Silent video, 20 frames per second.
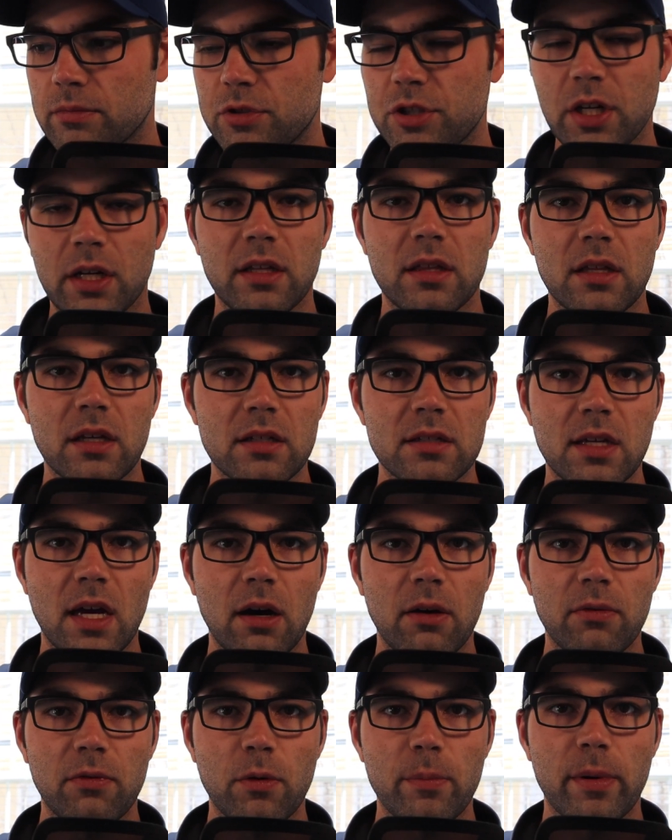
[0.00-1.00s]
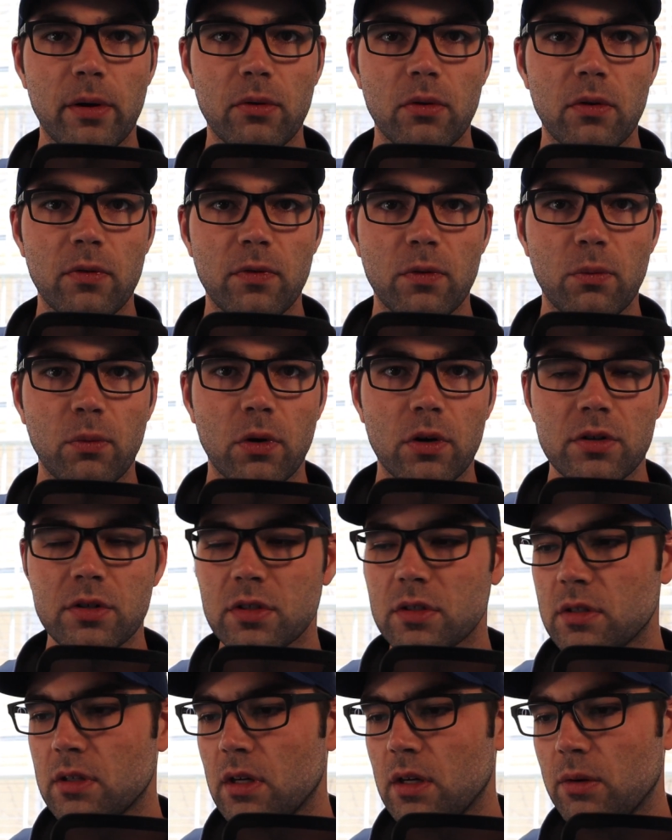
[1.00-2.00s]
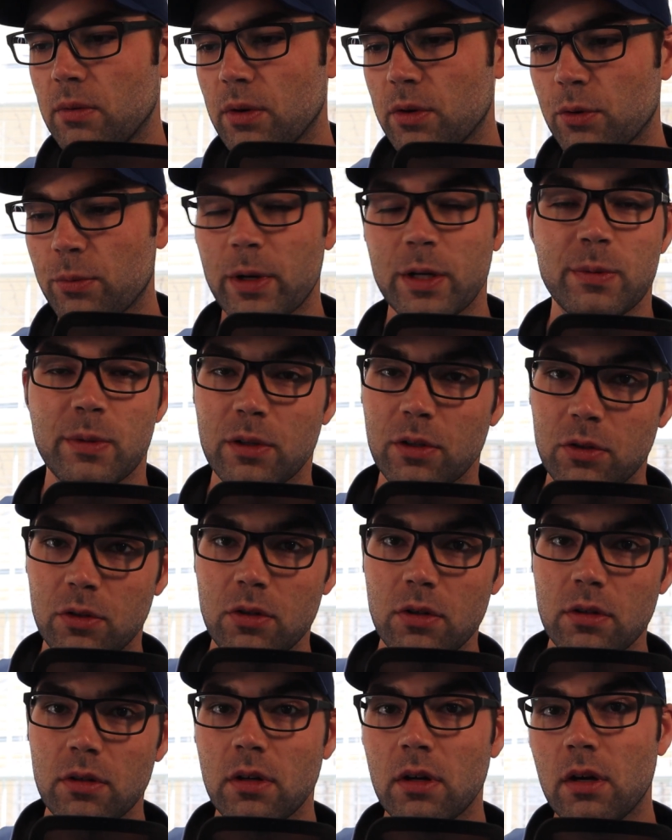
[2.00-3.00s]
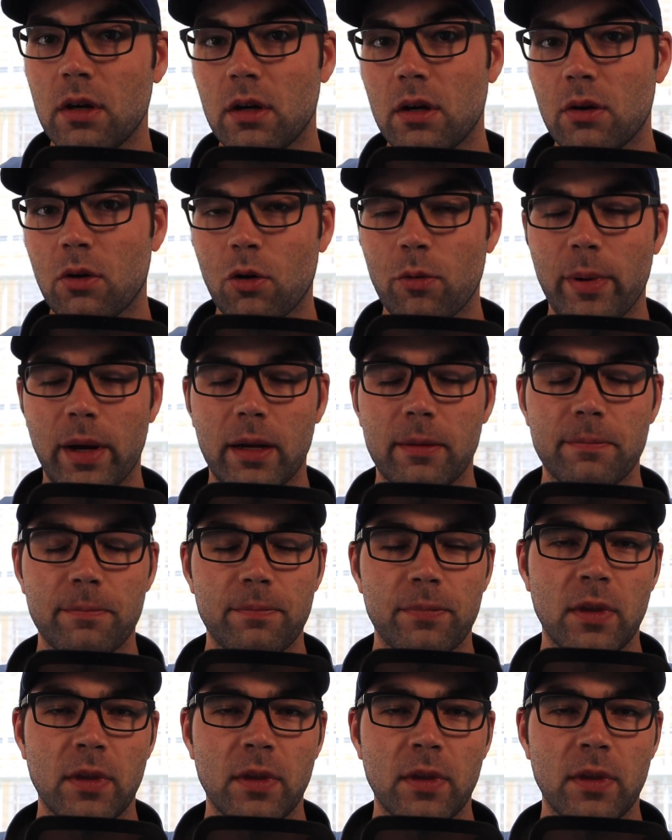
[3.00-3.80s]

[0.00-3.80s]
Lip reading: checking things out for better or for worse, whether it makes me look good or bad.